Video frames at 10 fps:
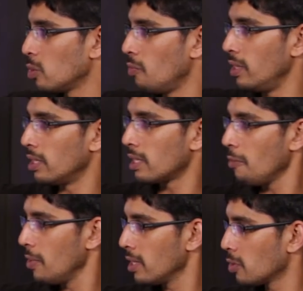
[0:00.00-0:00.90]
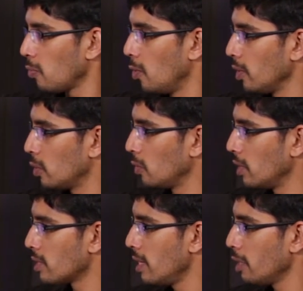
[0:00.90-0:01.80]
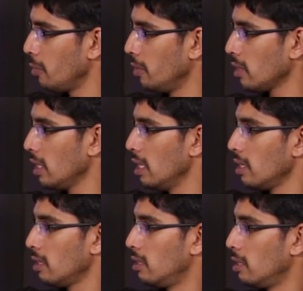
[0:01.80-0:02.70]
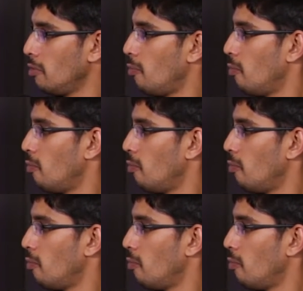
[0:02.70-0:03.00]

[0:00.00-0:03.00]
So when the traffic is flowing through this network, the